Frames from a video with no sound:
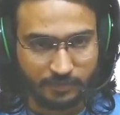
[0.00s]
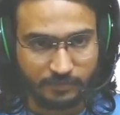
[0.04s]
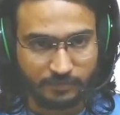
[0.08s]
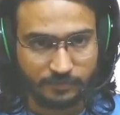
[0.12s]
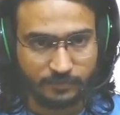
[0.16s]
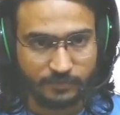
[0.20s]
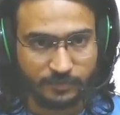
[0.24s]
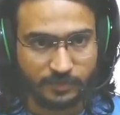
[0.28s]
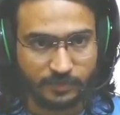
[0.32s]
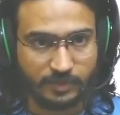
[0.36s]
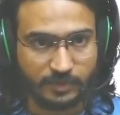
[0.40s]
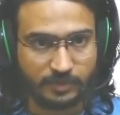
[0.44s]

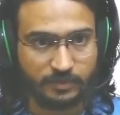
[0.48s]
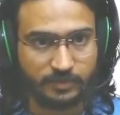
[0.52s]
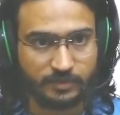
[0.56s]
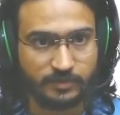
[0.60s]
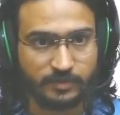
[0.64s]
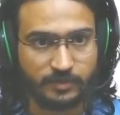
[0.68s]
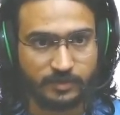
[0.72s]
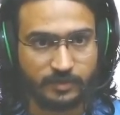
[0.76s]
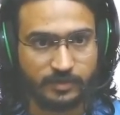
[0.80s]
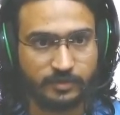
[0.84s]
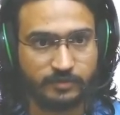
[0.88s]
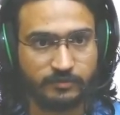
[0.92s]
gen
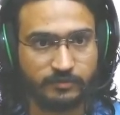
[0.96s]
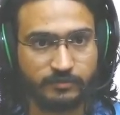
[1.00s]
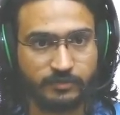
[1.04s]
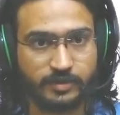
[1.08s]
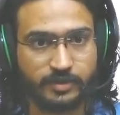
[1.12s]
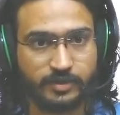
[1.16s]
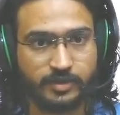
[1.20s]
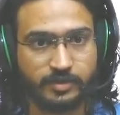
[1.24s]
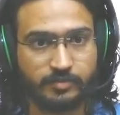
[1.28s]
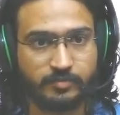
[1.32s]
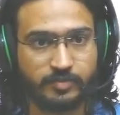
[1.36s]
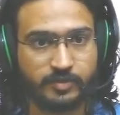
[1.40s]

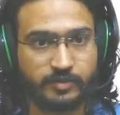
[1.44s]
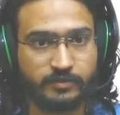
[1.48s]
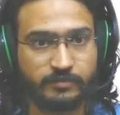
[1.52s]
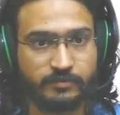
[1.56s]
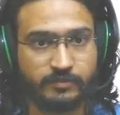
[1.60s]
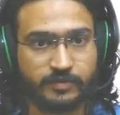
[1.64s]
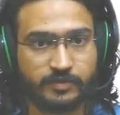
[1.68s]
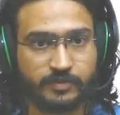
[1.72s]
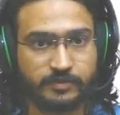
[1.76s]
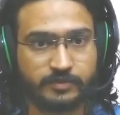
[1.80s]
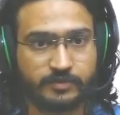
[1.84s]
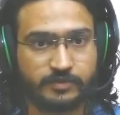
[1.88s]
env template
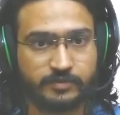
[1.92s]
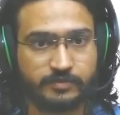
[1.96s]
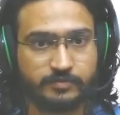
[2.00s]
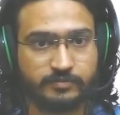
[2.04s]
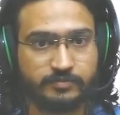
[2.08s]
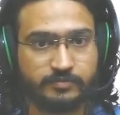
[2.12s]
function,